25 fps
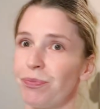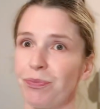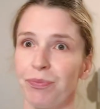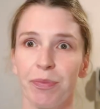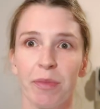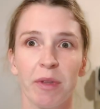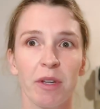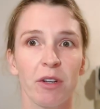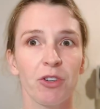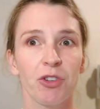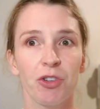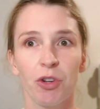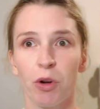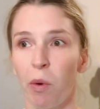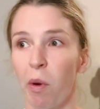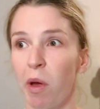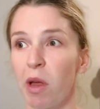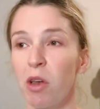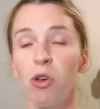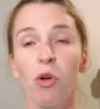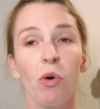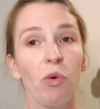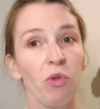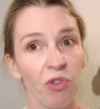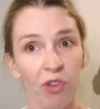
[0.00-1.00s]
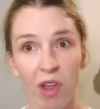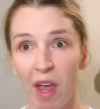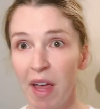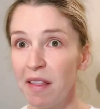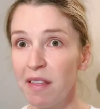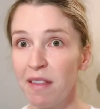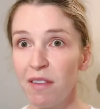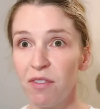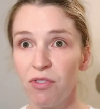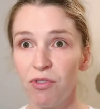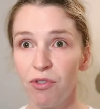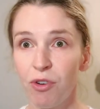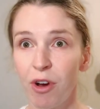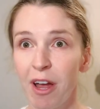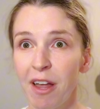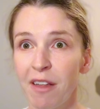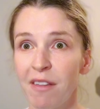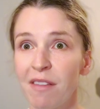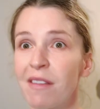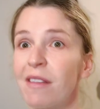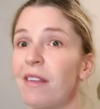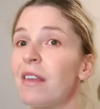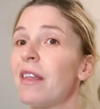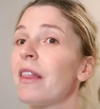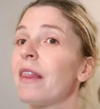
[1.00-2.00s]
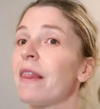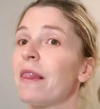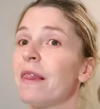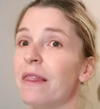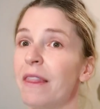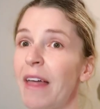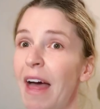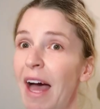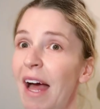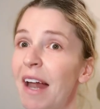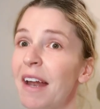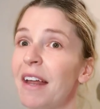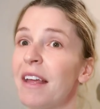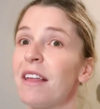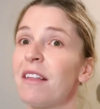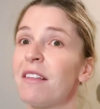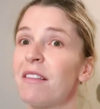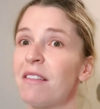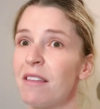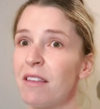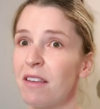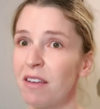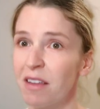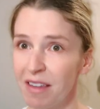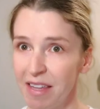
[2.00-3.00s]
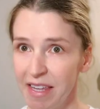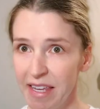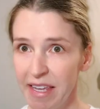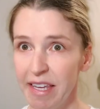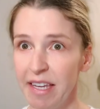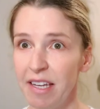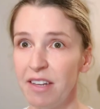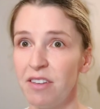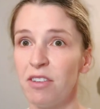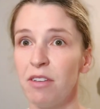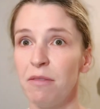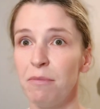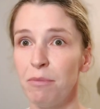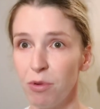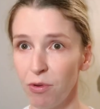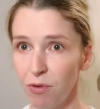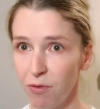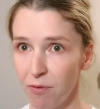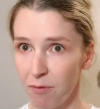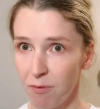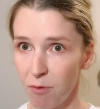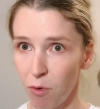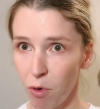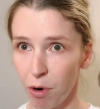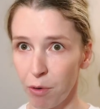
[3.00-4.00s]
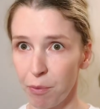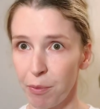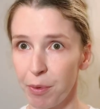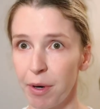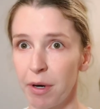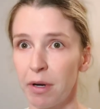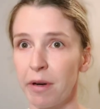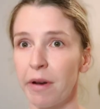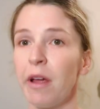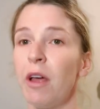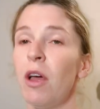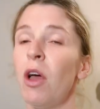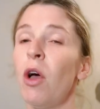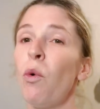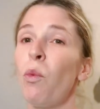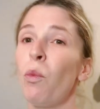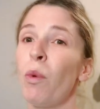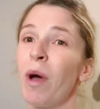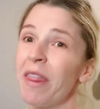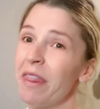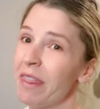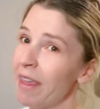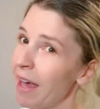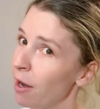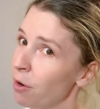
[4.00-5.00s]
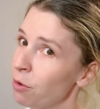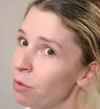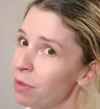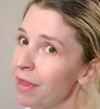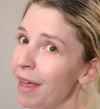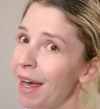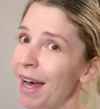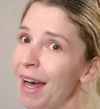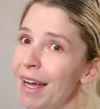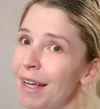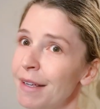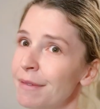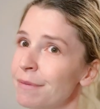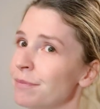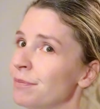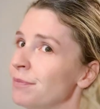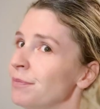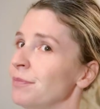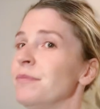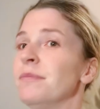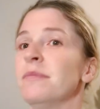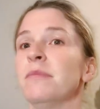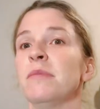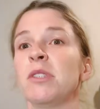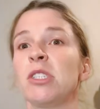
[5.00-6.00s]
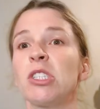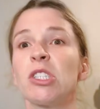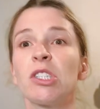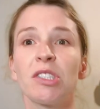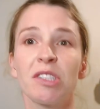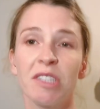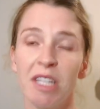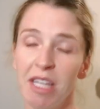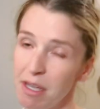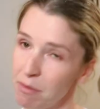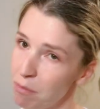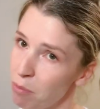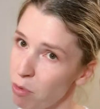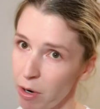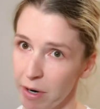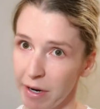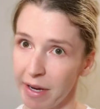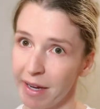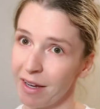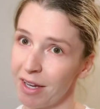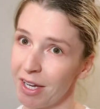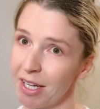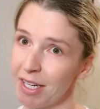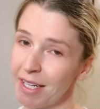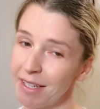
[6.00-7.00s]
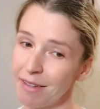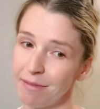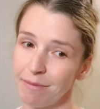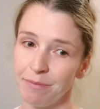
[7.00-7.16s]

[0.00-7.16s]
they're showing no signs of stress, that is the key to move forward. Without that, just keep working on it.